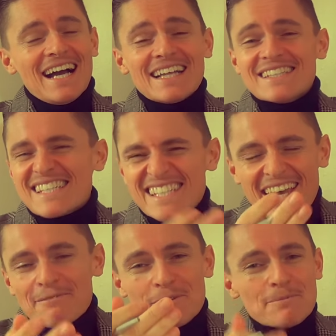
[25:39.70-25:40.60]
and the
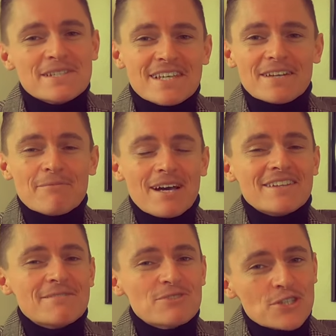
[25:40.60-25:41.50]
same could be said
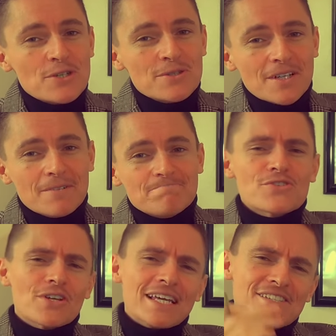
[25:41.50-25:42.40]
about the Tudor.
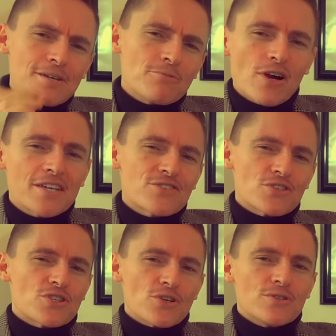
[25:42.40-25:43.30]
So let's summarize
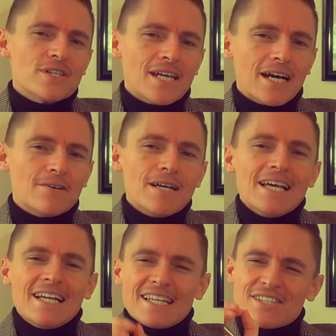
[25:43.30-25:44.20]
the Tudor now.
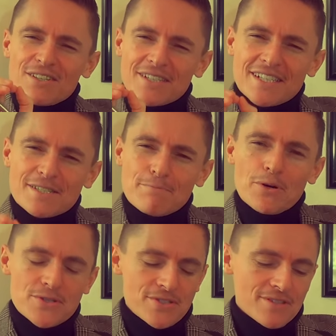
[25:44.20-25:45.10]
Let's look at its
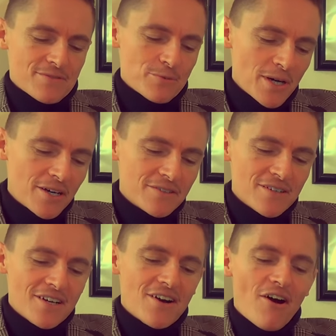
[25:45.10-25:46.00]
positives.
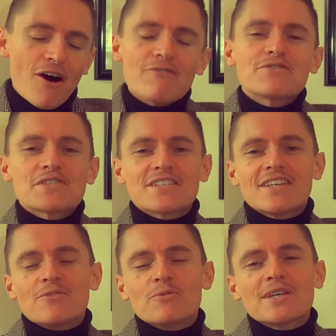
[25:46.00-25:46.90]
Well,
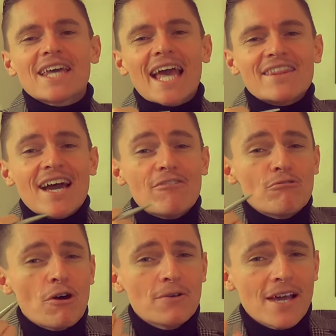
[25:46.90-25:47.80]
obviously, we get that
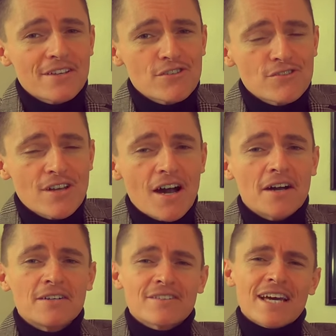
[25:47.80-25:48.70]
Rolex
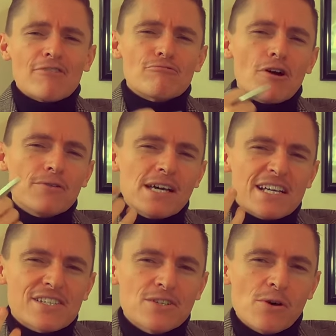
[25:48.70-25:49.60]
style, that
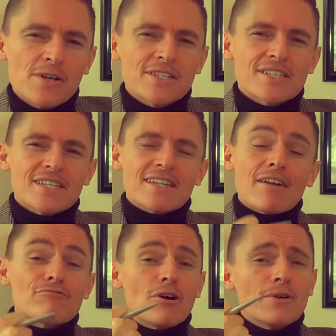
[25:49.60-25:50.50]
Rolex quality,
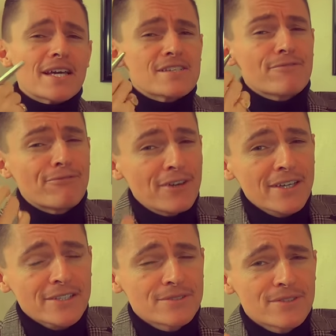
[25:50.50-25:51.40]
that Rolex
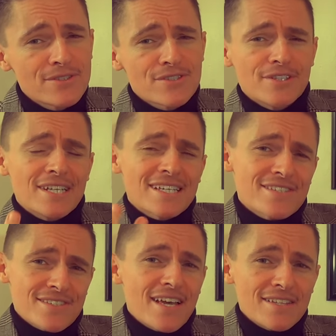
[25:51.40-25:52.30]
feel to a certain
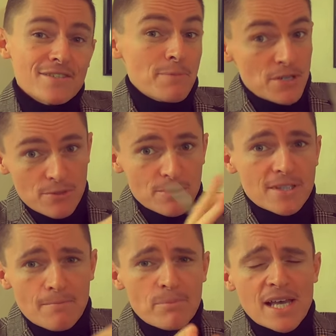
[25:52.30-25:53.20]
extent, especially with
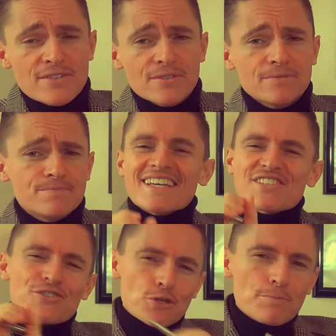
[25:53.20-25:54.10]
that bezel.
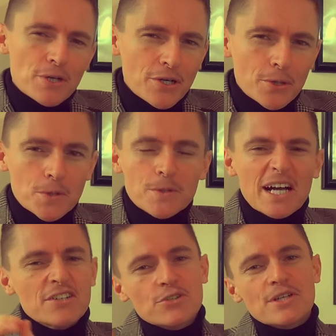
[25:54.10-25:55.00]
It's super cool
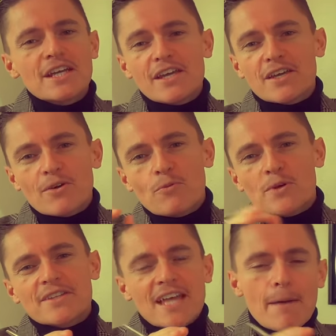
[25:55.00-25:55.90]
and unique
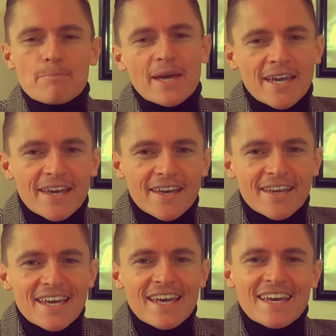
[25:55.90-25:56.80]
with that pink.
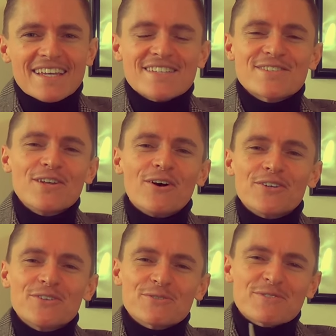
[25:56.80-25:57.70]
It's
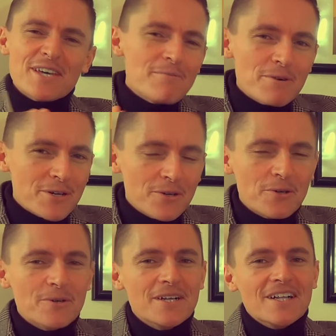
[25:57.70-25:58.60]
not your
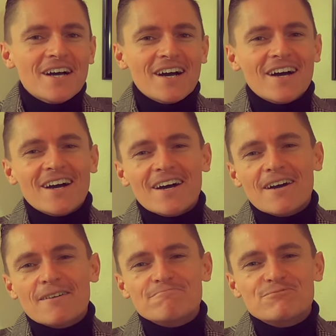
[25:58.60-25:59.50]
typical
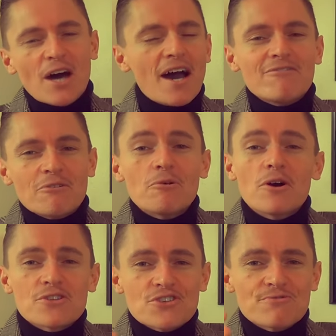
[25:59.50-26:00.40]
uh, diver
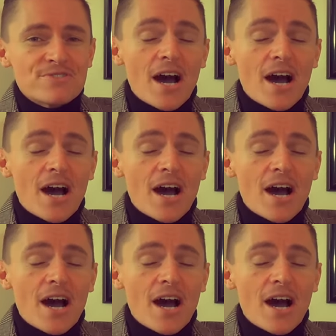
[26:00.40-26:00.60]
watch